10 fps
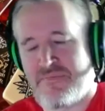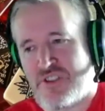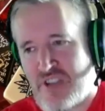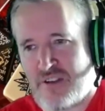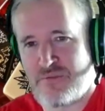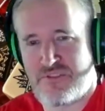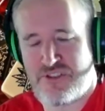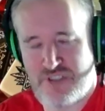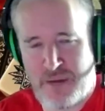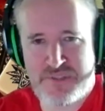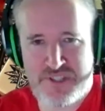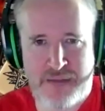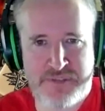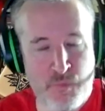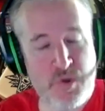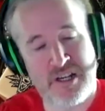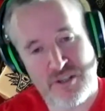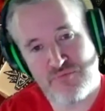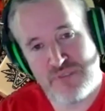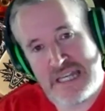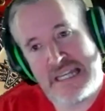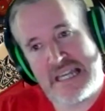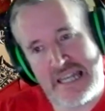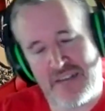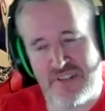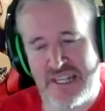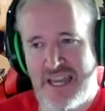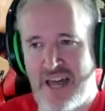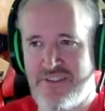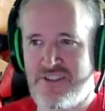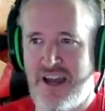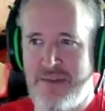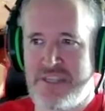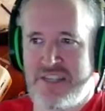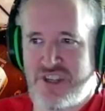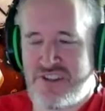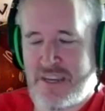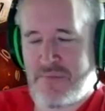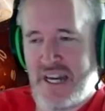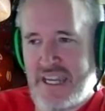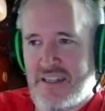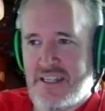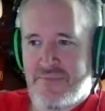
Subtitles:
So sometimes it works really cleverly, other times it just seemed like